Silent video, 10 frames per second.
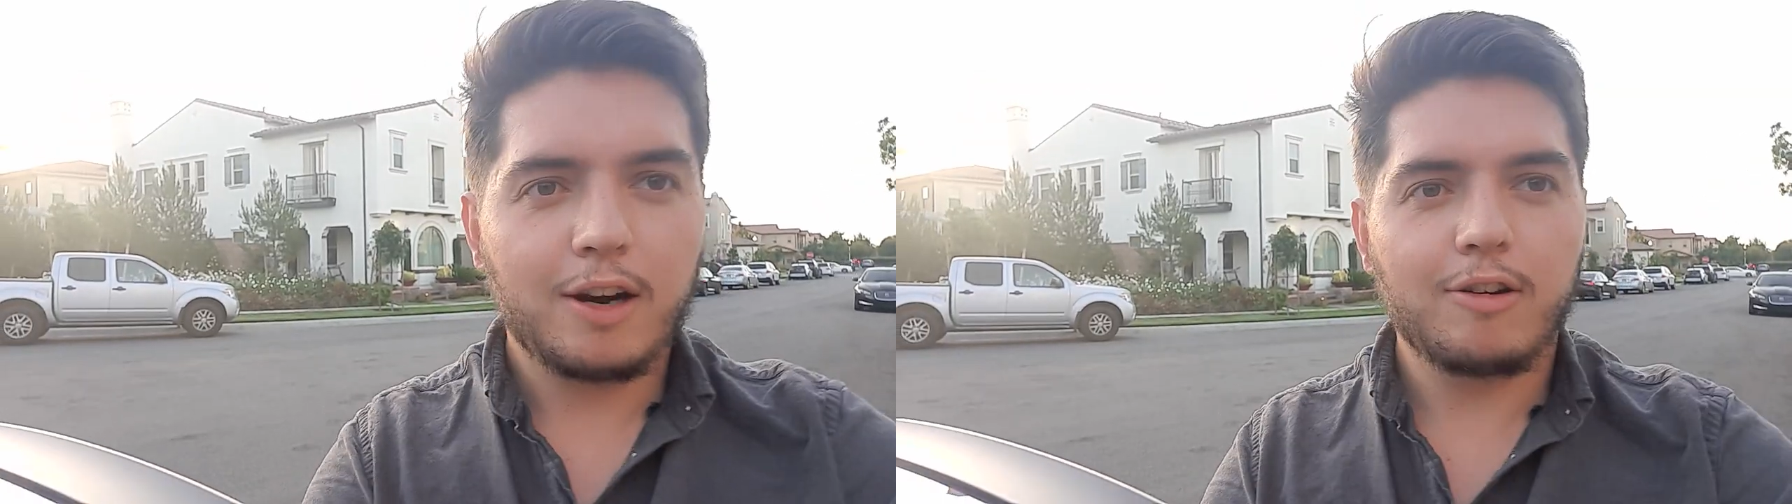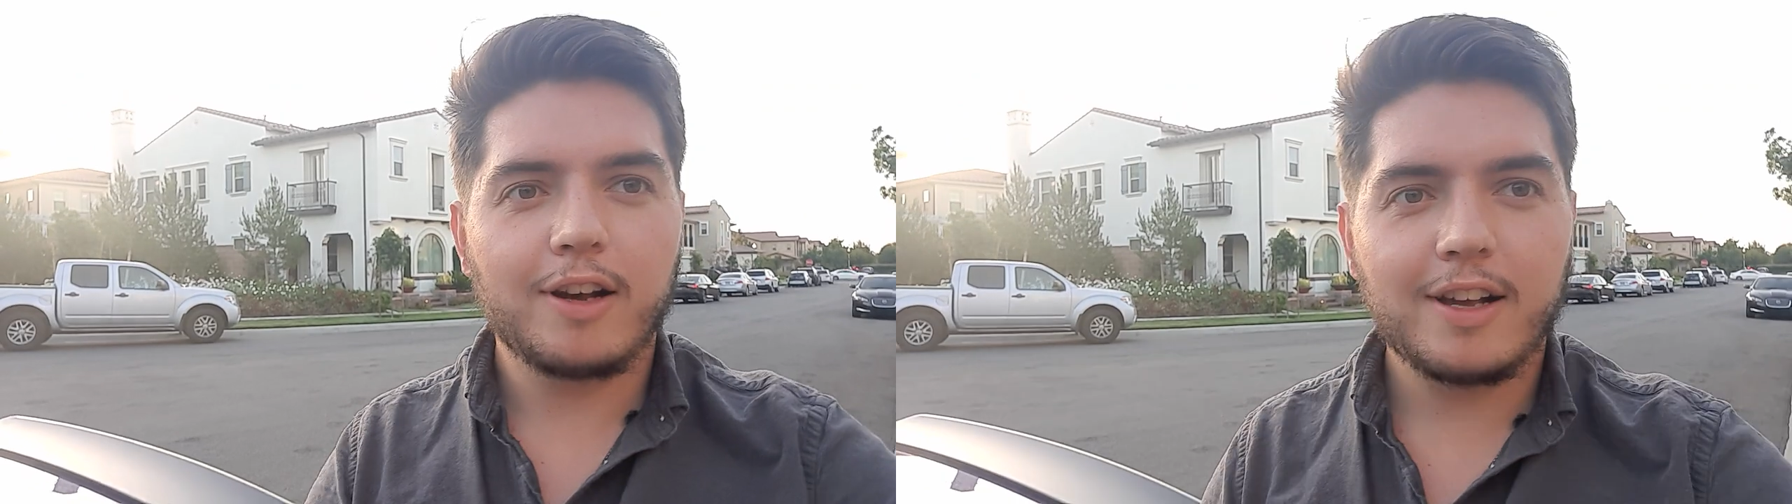
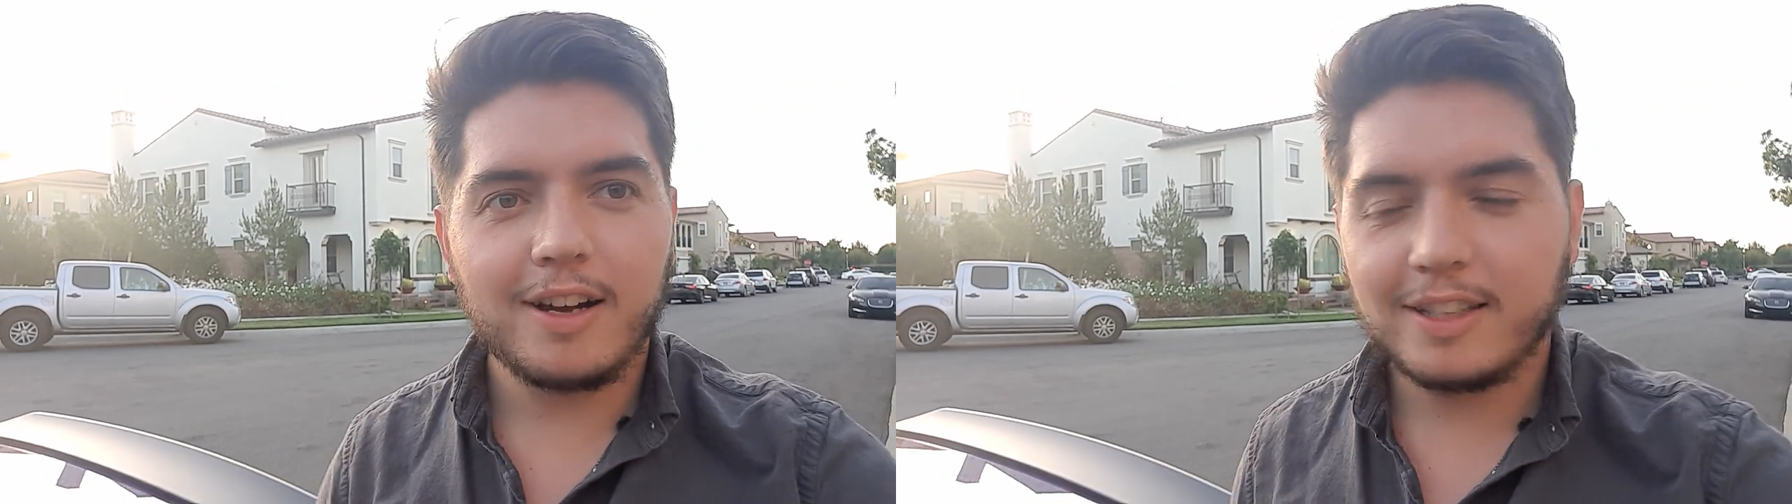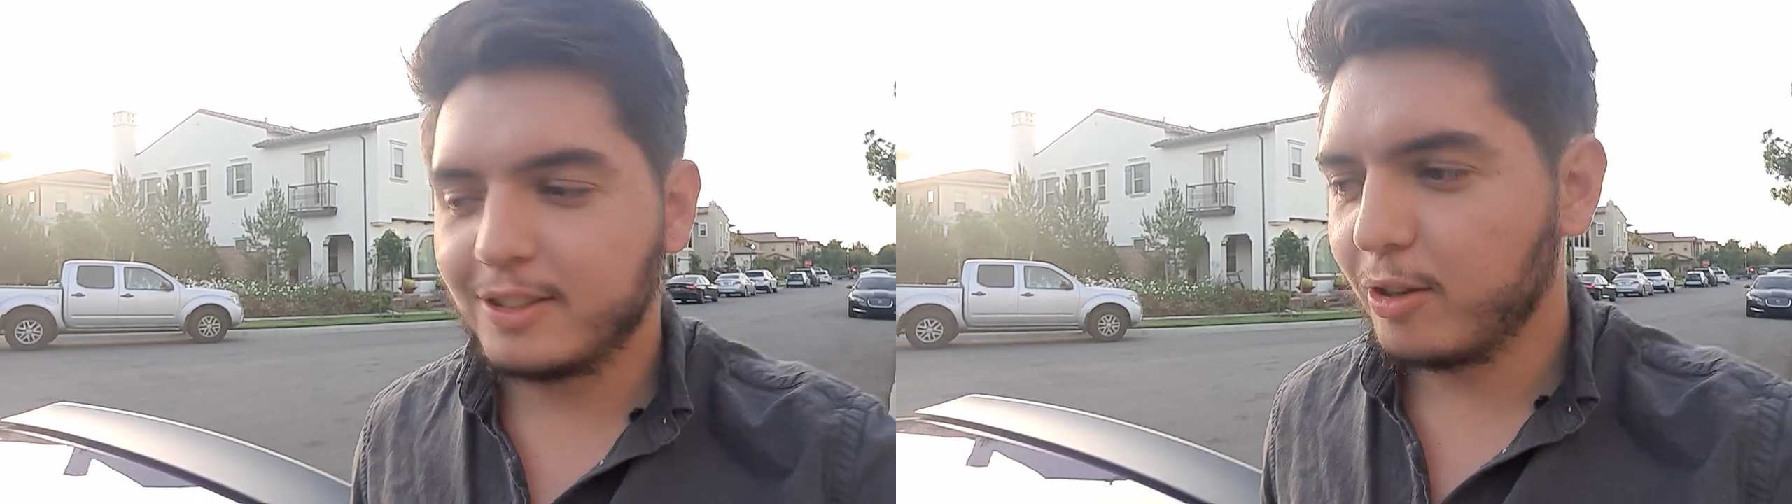Alright
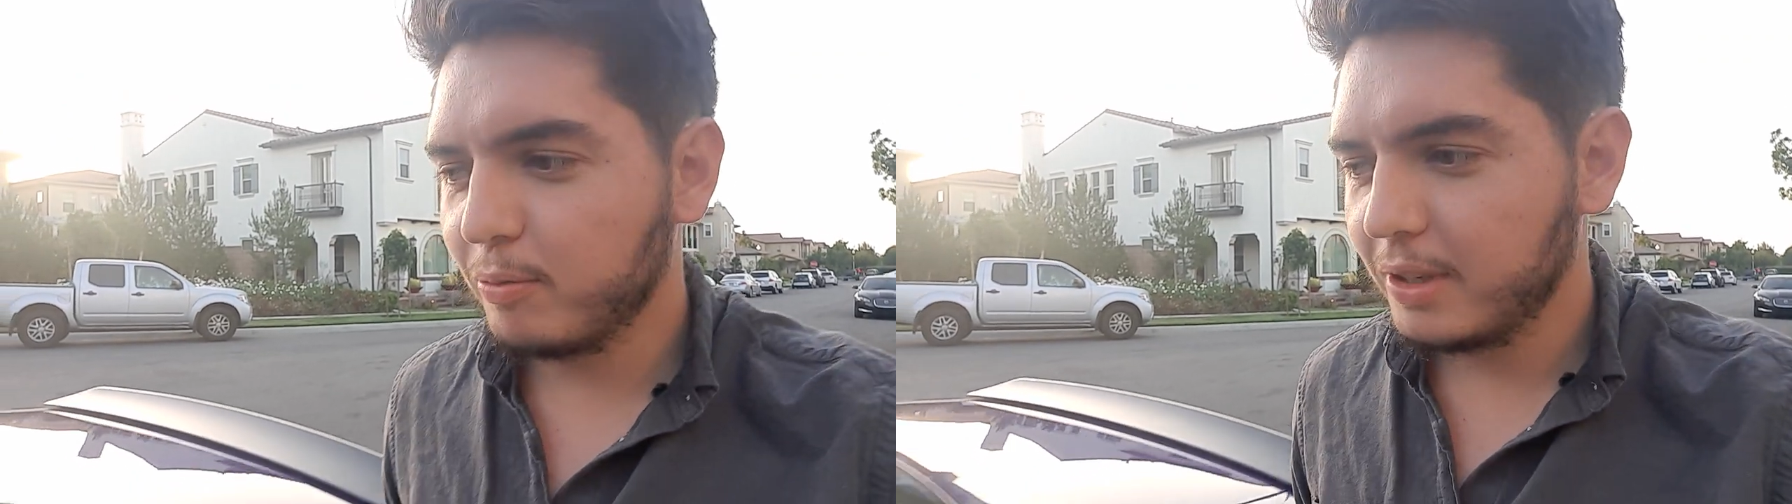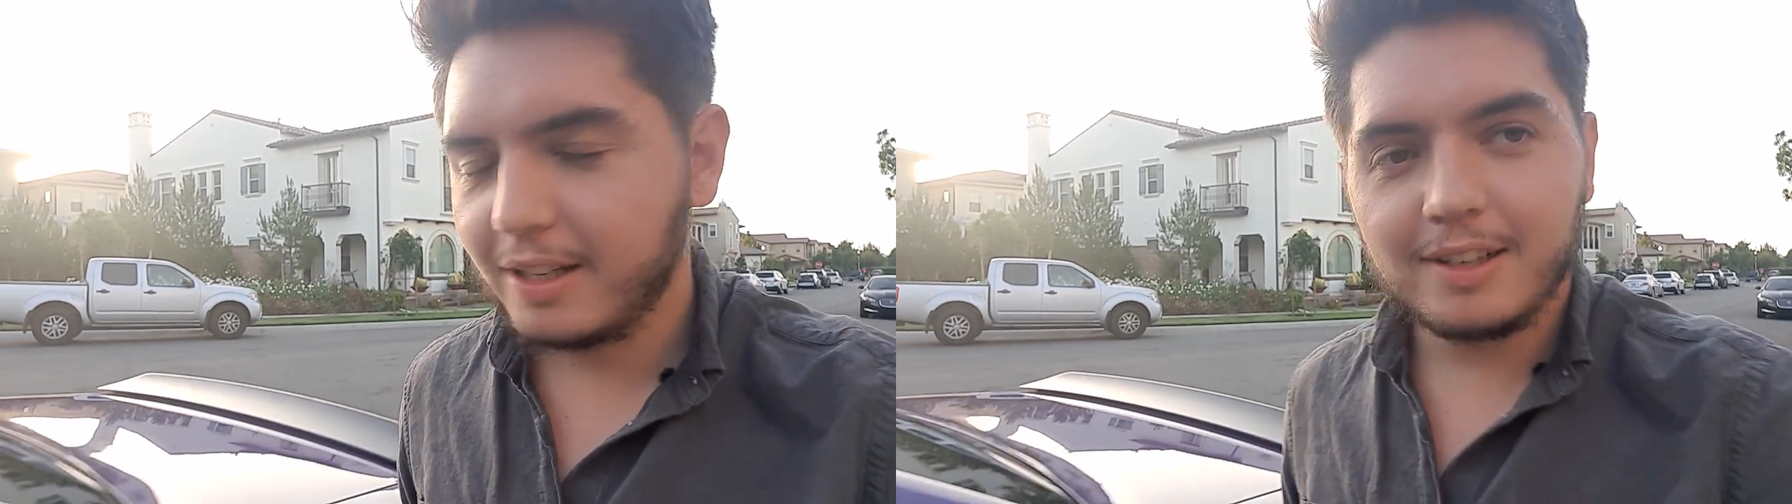guys, so
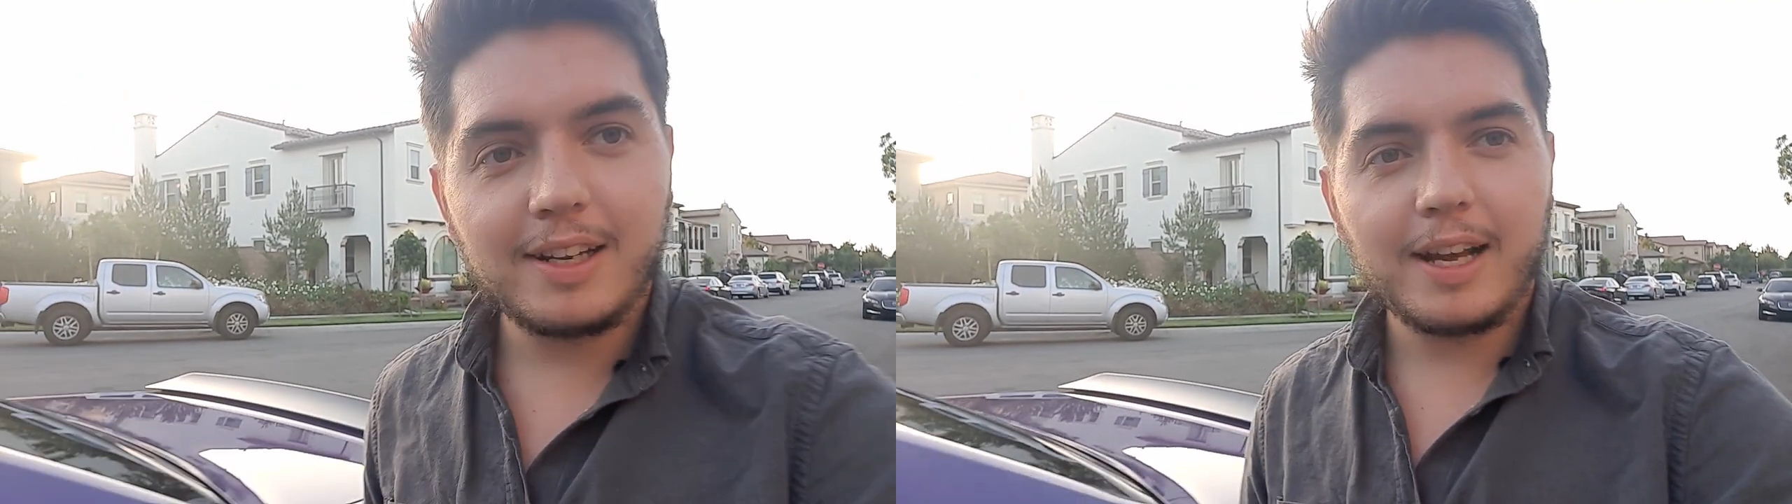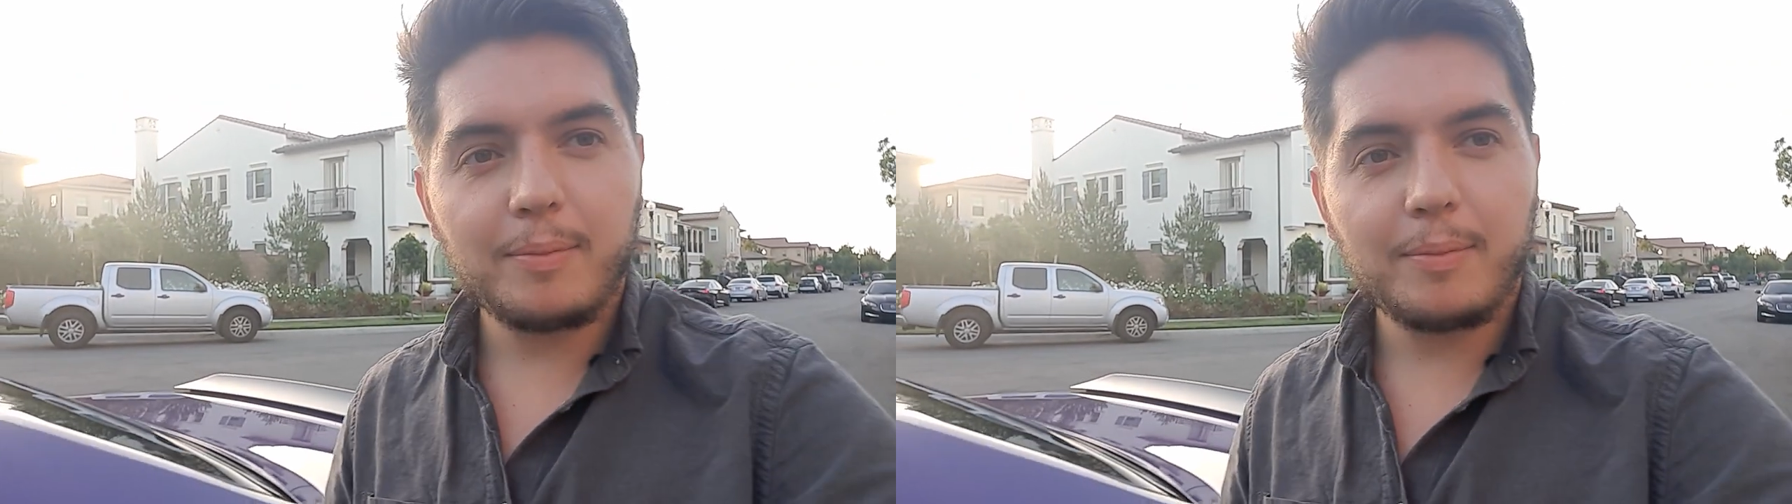I'm literally